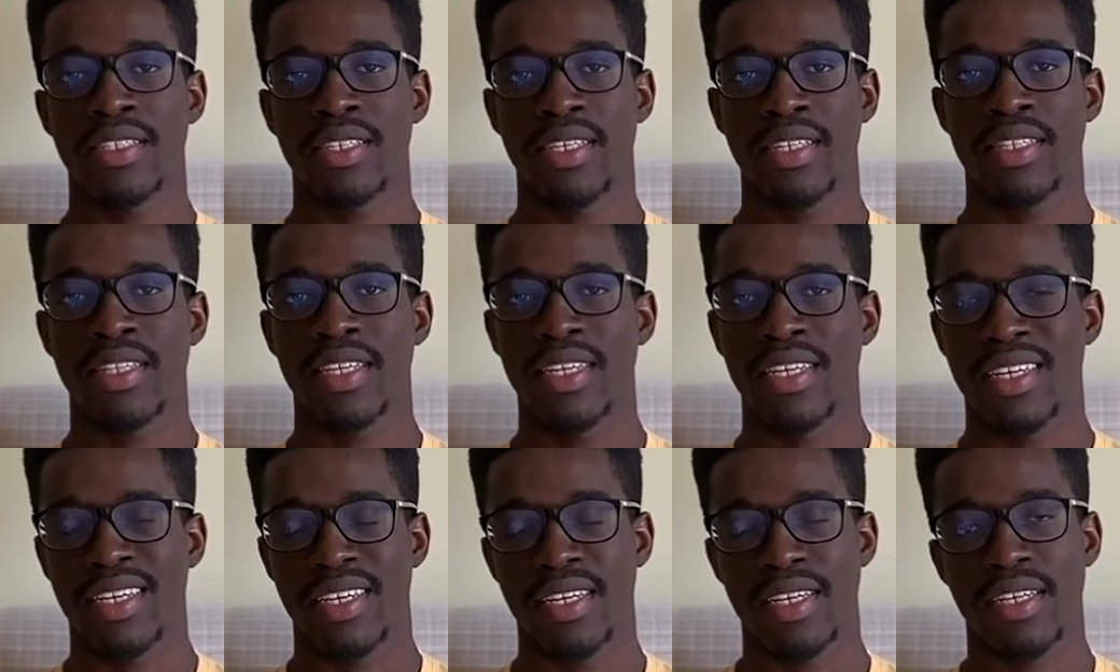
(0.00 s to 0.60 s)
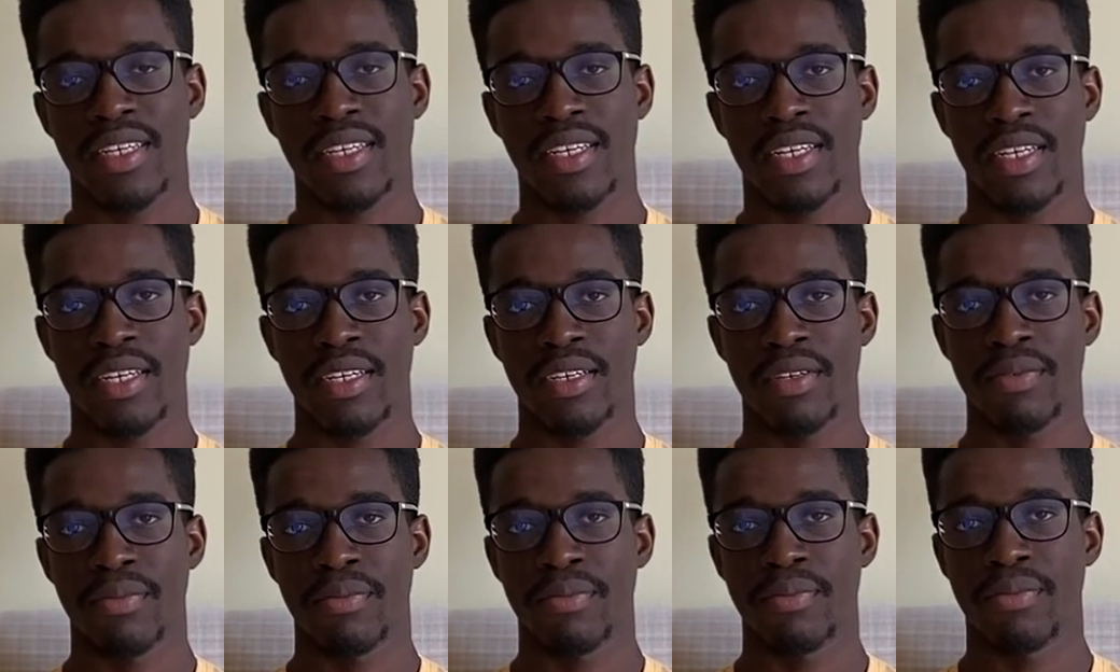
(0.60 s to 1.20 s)
I think
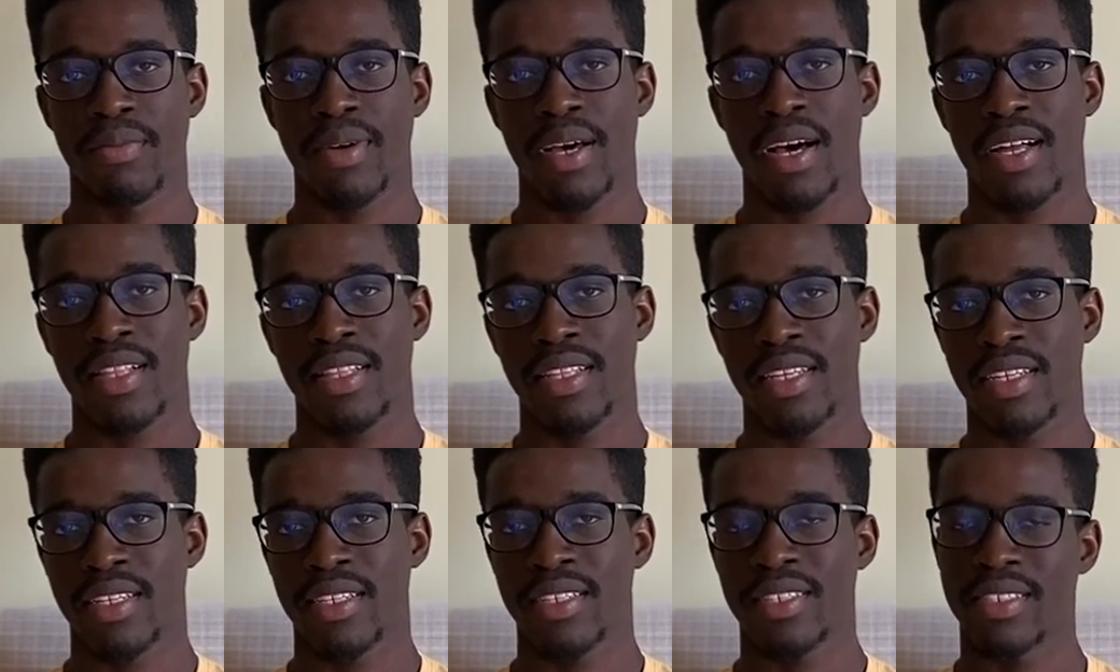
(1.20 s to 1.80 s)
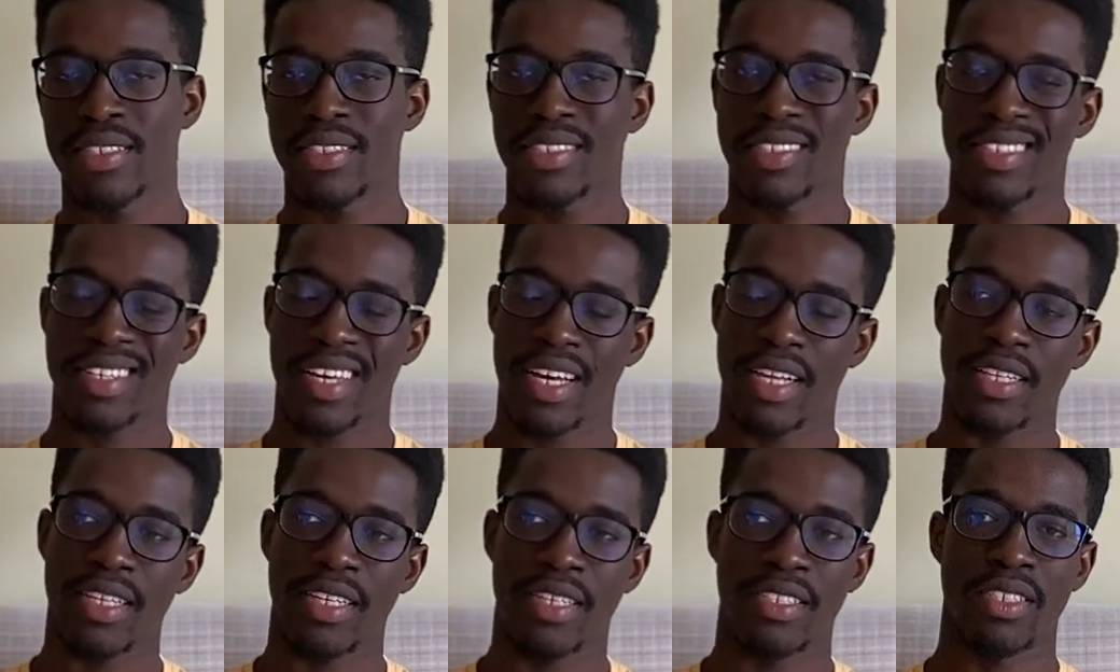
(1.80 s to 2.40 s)
Alex
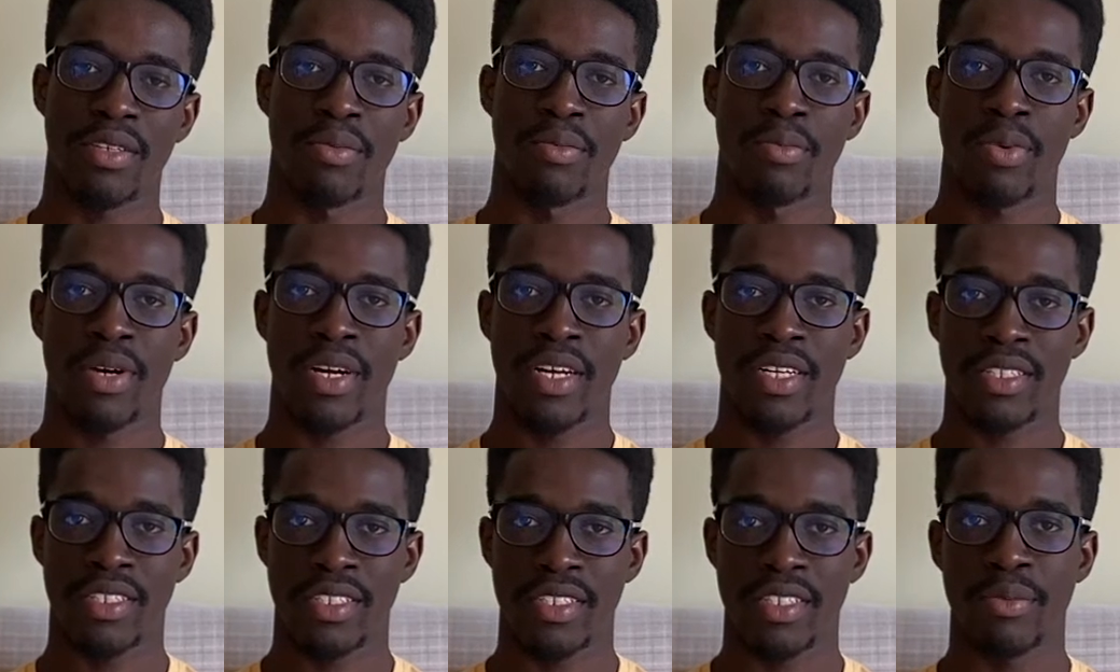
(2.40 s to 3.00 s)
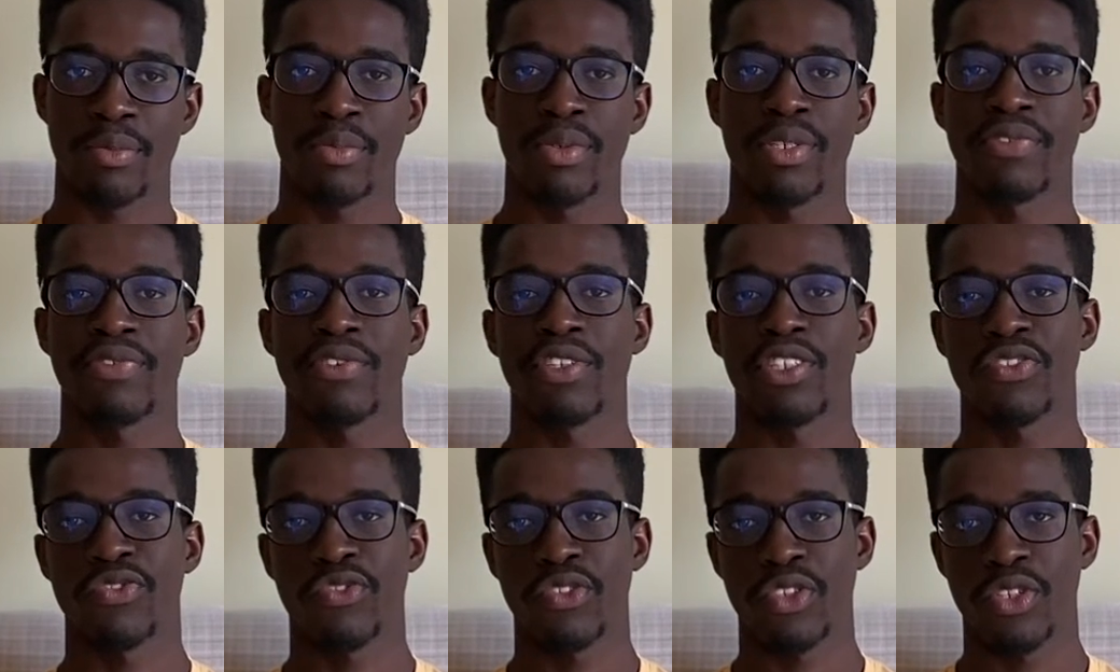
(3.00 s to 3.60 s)
and Bright in the
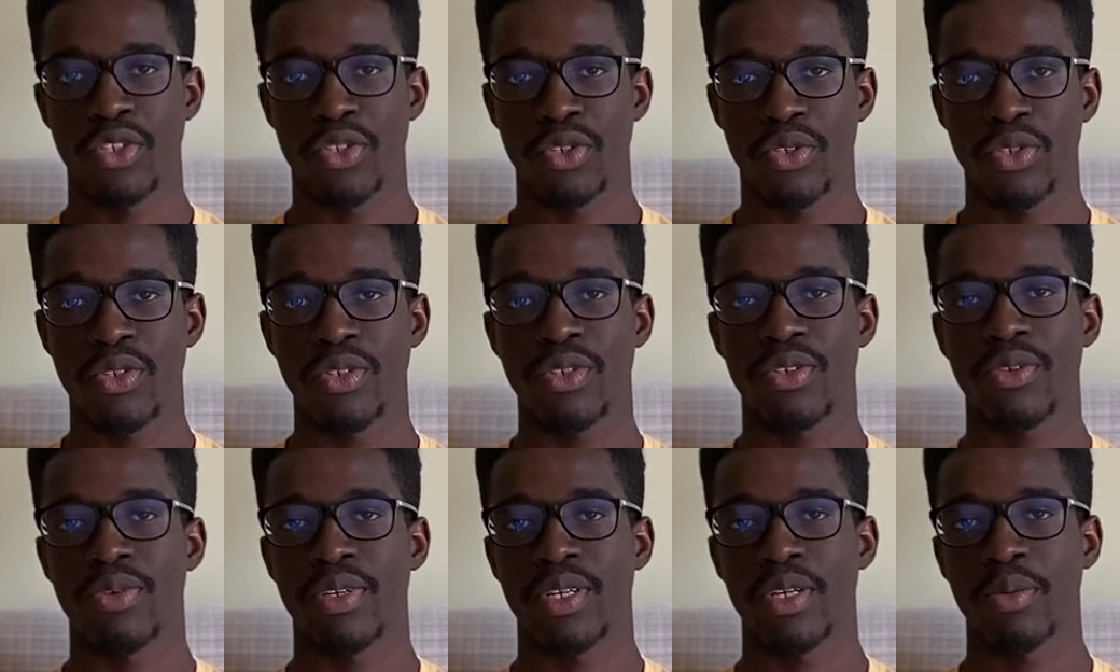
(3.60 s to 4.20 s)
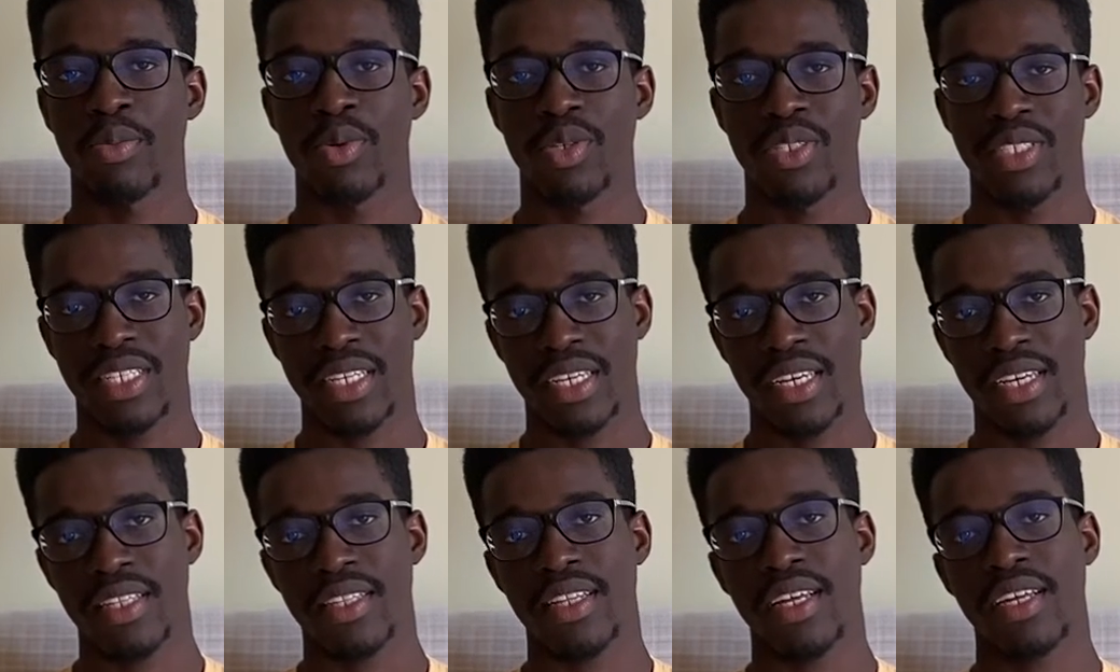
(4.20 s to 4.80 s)
previous video were able to
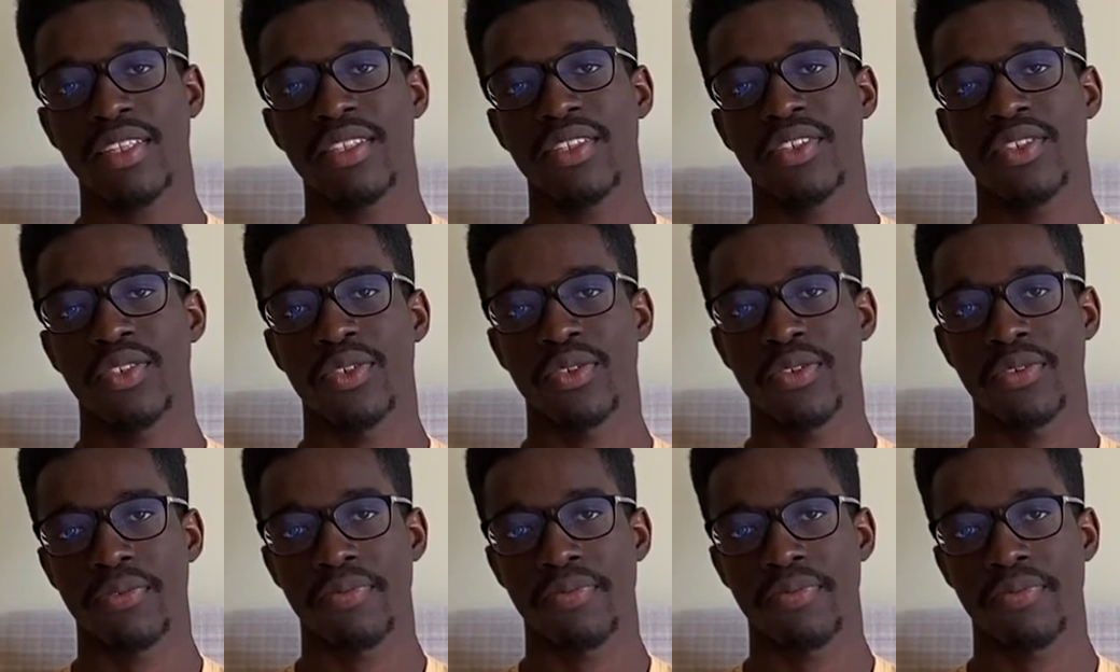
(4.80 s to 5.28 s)
get that. So